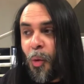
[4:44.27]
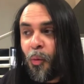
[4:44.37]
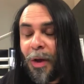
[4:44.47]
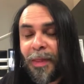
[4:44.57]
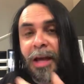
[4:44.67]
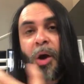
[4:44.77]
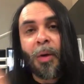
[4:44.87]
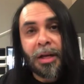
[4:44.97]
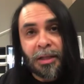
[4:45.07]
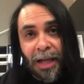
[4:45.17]
When they go
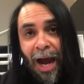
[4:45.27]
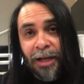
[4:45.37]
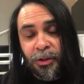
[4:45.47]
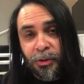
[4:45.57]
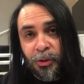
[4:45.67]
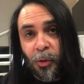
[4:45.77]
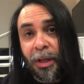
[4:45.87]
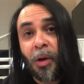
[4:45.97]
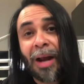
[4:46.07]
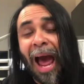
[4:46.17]
into the iTunes store and
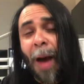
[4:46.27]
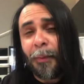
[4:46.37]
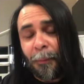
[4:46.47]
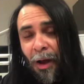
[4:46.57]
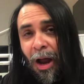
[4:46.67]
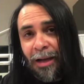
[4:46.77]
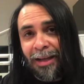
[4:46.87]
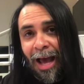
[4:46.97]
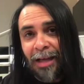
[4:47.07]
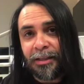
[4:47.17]
they go to Apple
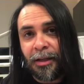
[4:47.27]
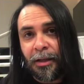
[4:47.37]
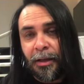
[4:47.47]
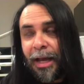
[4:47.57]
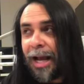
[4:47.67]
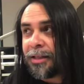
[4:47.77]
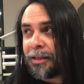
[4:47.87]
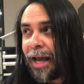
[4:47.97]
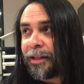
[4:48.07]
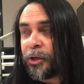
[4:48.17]
Podcasts, it's
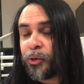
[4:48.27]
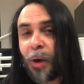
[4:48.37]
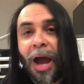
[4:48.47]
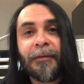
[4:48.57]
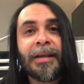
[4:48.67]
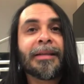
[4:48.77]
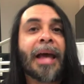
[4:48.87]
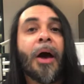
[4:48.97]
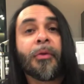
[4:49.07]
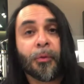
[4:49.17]
like they're driving
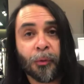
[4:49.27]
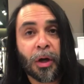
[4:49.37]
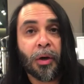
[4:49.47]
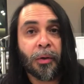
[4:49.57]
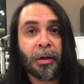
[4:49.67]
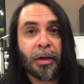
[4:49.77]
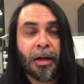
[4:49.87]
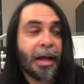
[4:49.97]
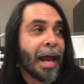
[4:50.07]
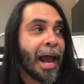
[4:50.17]
down the road.
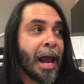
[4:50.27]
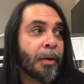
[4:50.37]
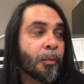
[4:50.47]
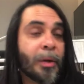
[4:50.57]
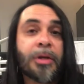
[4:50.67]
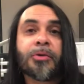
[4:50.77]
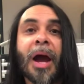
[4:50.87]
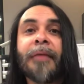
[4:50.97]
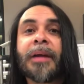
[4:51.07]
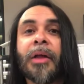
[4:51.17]
And when you
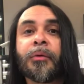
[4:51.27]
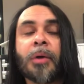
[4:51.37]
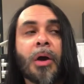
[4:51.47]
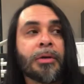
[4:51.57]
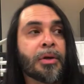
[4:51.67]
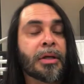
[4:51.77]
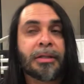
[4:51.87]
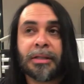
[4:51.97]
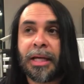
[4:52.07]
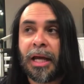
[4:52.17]
drive down the road, you can
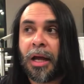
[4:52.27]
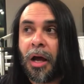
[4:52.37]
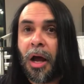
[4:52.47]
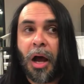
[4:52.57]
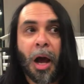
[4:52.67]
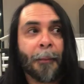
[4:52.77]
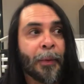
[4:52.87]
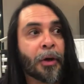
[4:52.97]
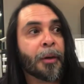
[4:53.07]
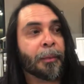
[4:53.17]
see a
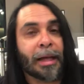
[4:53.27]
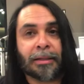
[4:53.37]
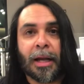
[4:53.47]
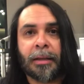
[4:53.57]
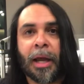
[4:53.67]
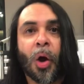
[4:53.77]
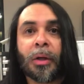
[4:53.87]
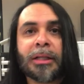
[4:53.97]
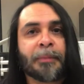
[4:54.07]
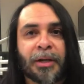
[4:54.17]
burger place. They
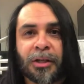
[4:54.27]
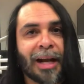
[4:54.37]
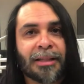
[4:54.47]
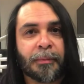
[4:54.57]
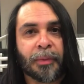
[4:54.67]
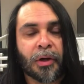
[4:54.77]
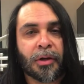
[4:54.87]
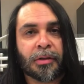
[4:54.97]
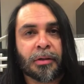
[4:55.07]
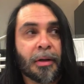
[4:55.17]
only specialize in
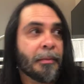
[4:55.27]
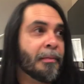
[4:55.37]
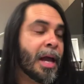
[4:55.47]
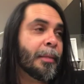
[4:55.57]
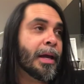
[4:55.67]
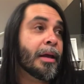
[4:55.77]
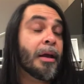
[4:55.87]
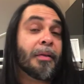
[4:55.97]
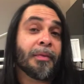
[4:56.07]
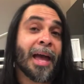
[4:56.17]
burgers. Maybe
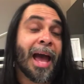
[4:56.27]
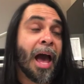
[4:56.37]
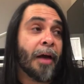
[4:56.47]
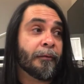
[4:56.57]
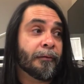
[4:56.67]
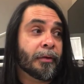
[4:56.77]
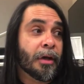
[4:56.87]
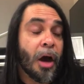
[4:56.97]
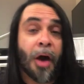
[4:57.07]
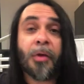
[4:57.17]
they have
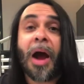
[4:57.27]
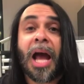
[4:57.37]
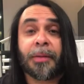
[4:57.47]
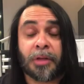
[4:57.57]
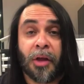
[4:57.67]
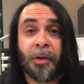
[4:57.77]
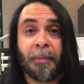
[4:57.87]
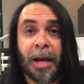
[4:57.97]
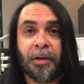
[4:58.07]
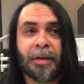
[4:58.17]
other items on their
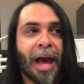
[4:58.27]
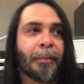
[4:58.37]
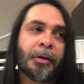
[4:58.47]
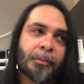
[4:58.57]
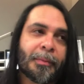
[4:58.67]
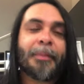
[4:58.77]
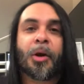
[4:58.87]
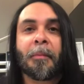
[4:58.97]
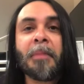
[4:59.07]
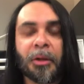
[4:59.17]
menu that maybe
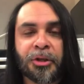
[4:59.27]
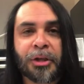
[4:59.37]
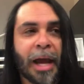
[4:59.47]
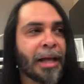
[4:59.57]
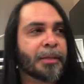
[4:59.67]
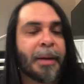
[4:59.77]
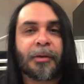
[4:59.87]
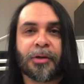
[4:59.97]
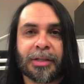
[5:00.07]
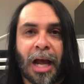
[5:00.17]
are milkshakes, maybe
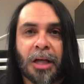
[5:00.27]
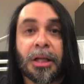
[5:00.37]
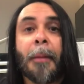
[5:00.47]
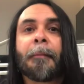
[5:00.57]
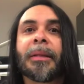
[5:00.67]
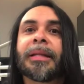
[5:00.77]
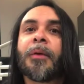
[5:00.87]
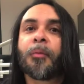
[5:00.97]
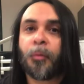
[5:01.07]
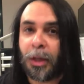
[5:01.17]
they're salads, but
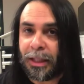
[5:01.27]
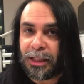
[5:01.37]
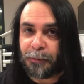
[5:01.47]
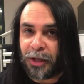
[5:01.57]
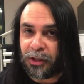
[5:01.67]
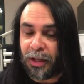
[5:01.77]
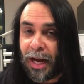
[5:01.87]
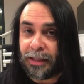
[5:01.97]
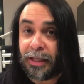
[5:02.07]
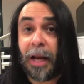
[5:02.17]
they really
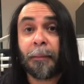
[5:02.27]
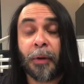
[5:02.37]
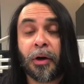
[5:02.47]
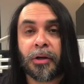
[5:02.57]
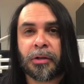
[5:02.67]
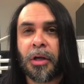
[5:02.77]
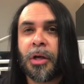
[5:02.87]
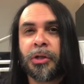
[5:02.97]
specialize in burgers.